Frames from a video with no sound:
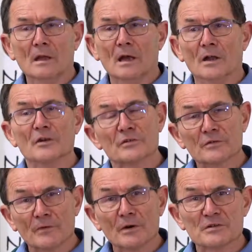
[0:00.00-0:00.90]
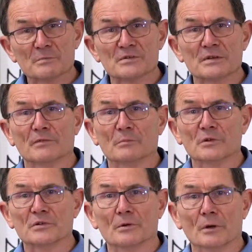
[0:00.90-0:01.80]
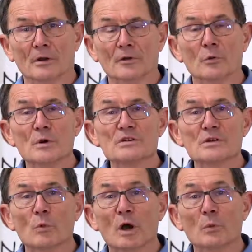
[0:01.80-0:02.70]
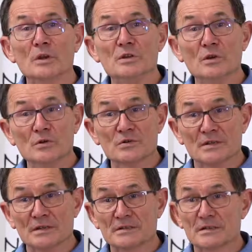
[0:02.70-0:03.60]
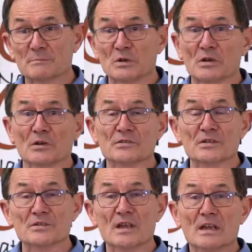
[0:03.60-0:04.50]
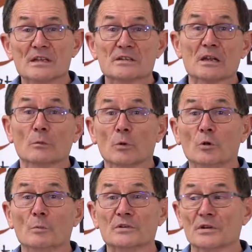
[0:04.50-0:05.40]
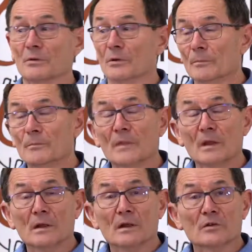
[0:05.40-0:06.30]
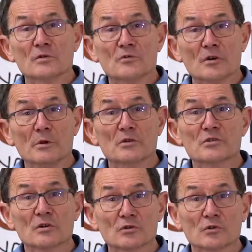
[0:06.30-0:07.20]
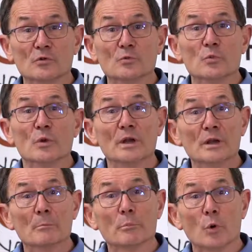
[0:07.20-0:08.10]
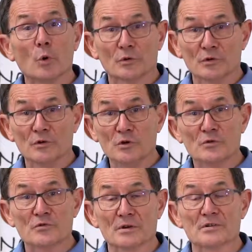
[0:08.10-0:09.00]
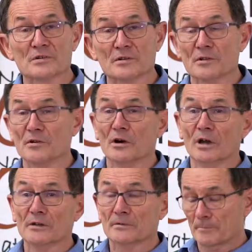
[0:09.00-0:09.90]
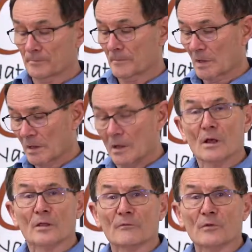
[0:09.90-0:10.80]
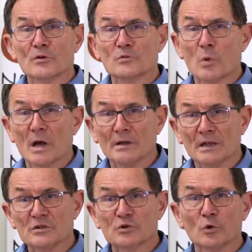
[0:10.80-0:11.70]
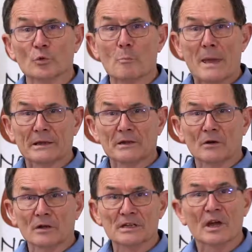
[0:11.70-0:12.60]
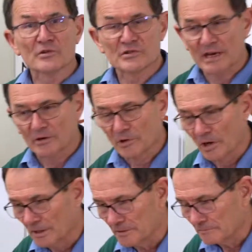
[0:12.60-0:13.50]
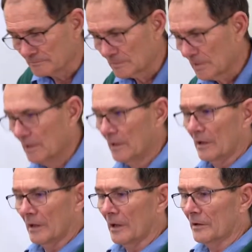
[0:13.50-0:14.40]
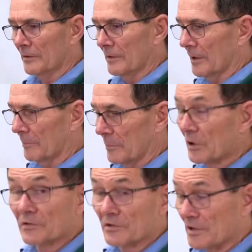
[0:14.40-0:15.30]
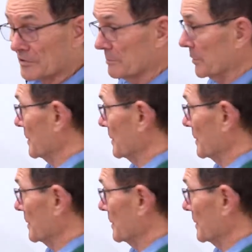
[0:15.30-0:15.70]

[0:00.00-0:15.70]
And this is very specific material, and the reason why we use this is because this cell wall material contributes two really important nutrients to the diet. The first one is called mannan oligosaccharide, and because it's such a big